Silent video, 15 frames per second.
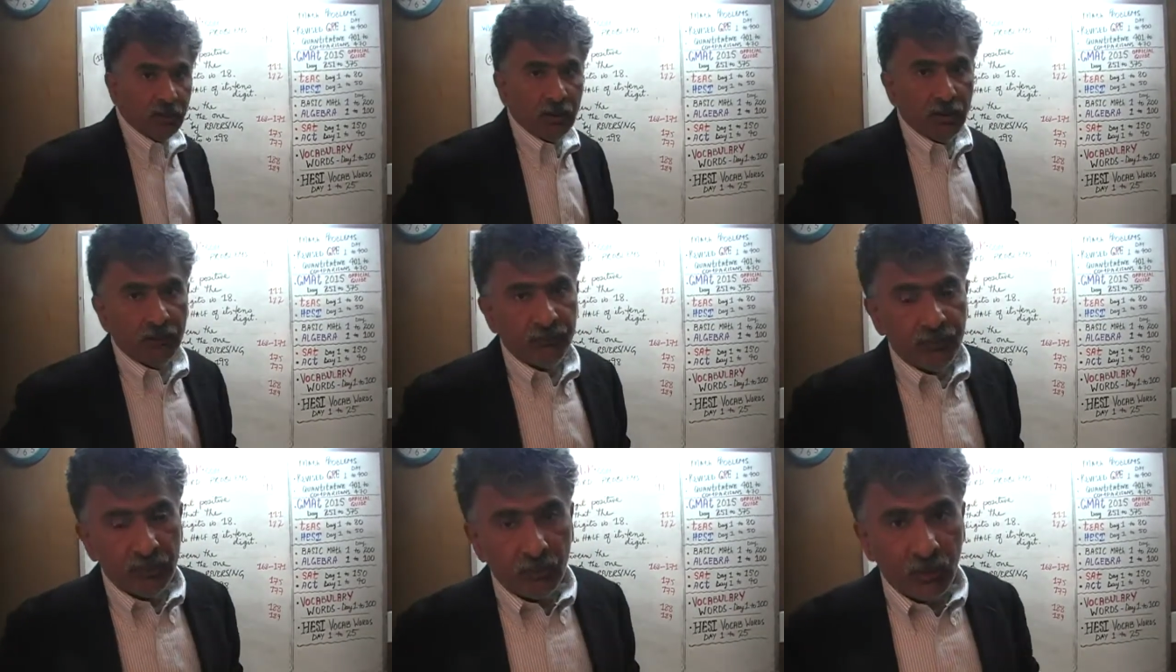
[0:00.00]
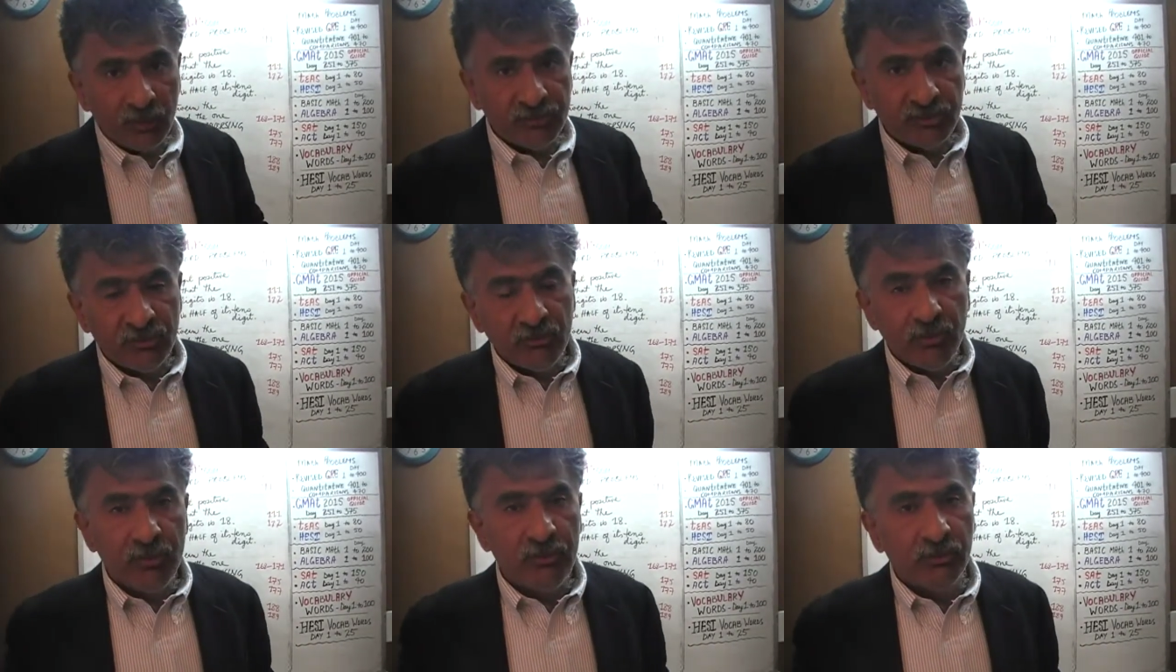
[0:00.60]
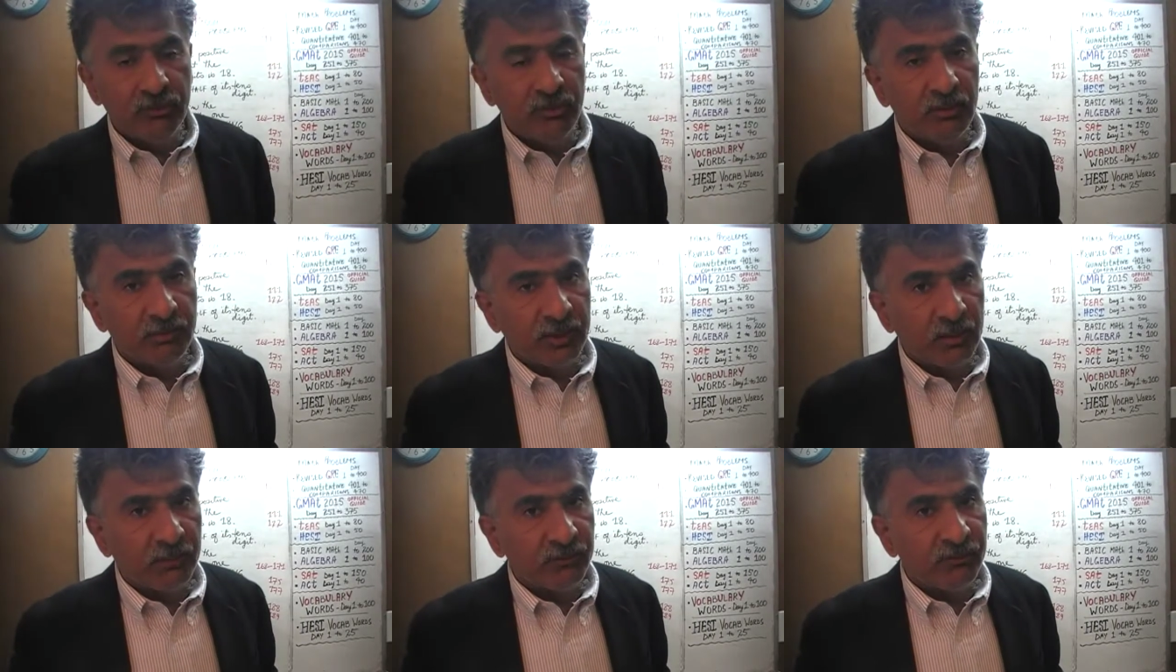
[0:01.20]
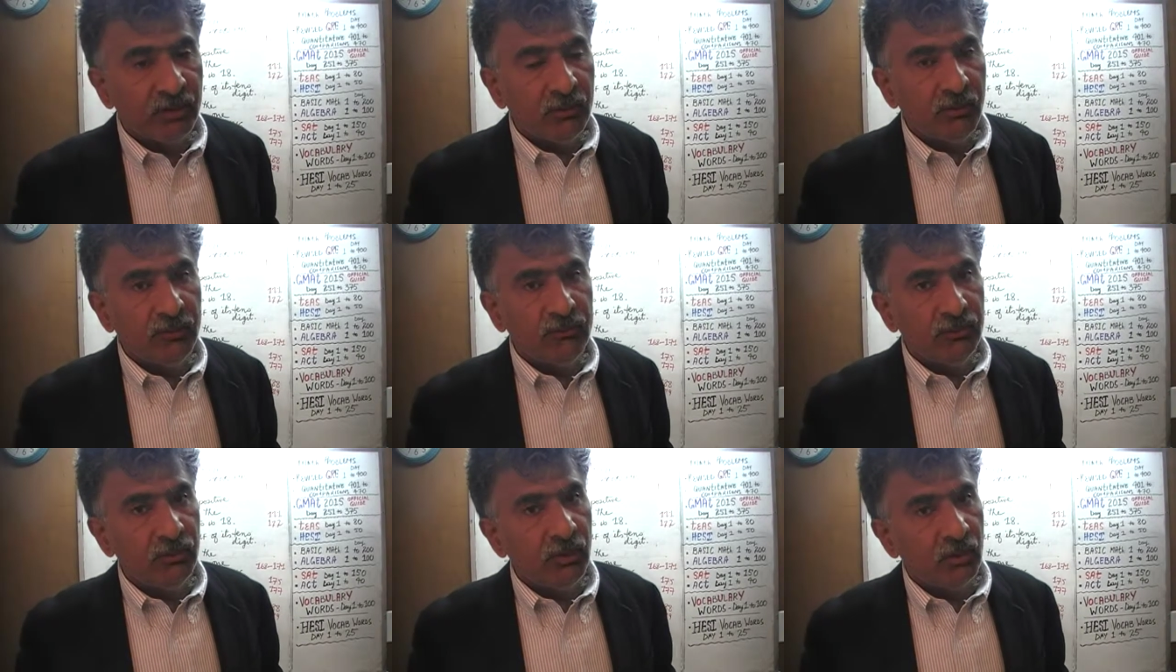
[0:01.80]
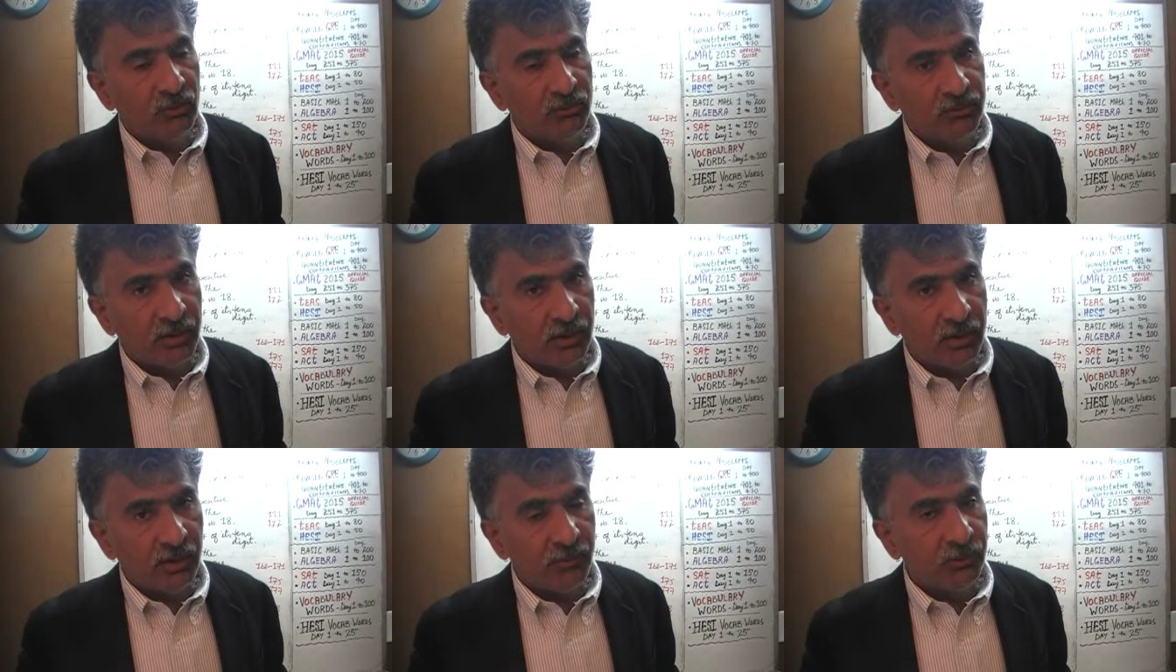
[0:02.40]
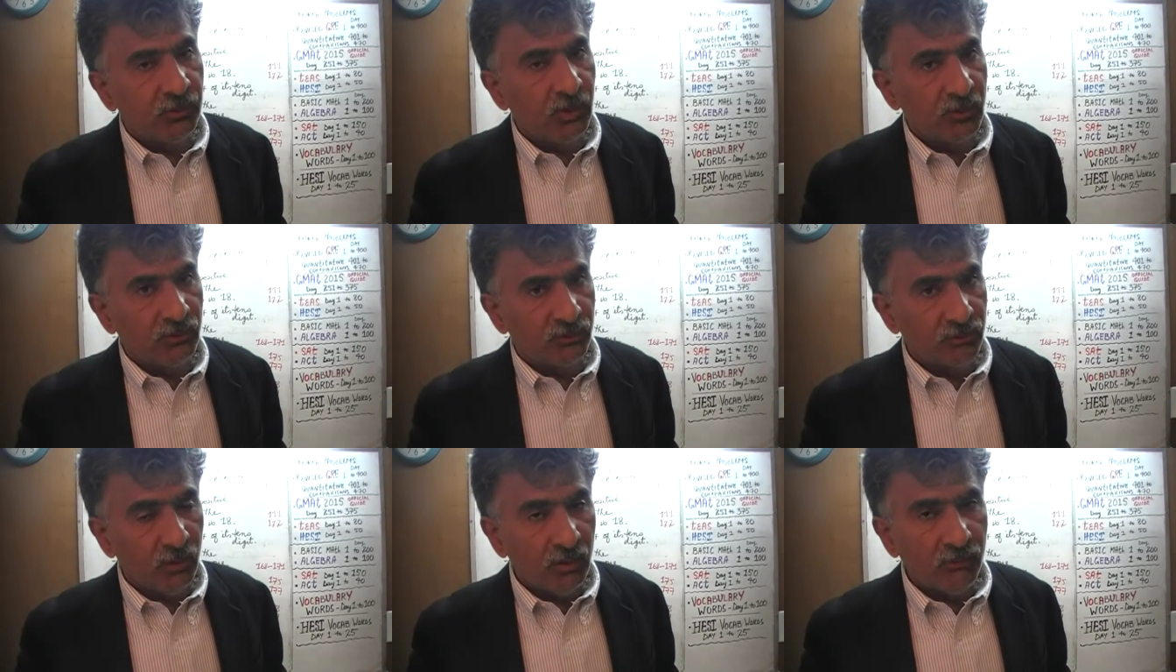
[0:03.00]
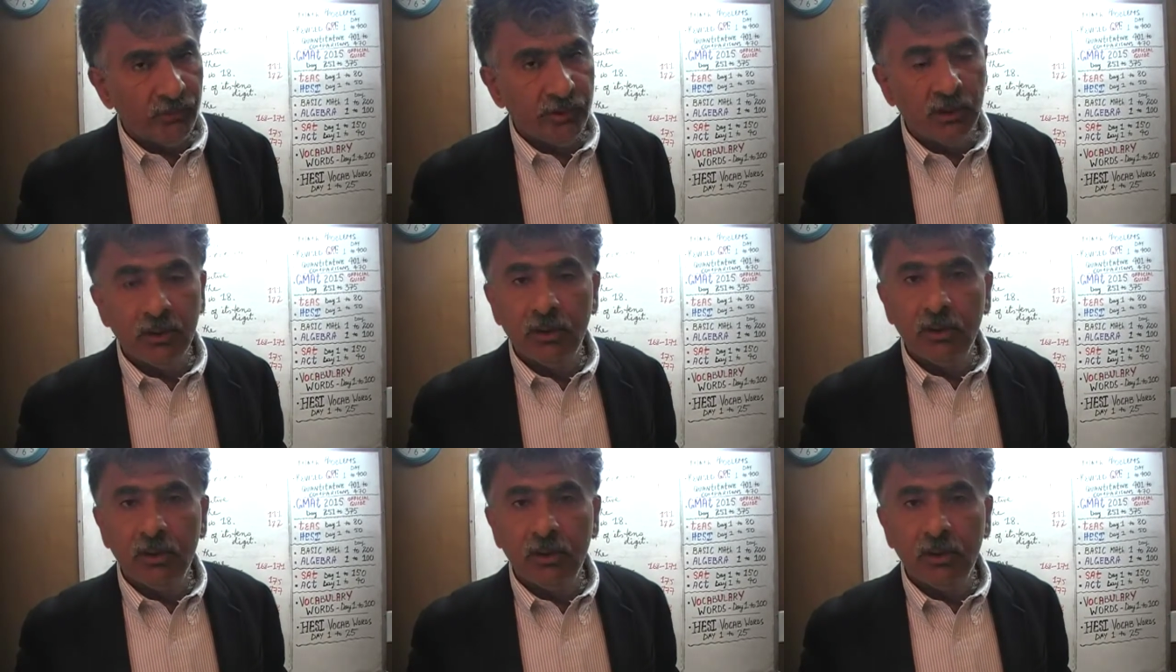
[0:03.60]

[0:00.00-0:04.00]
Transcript: if you have watched these videos in the proper sequence you know how to set it up you know how to solve it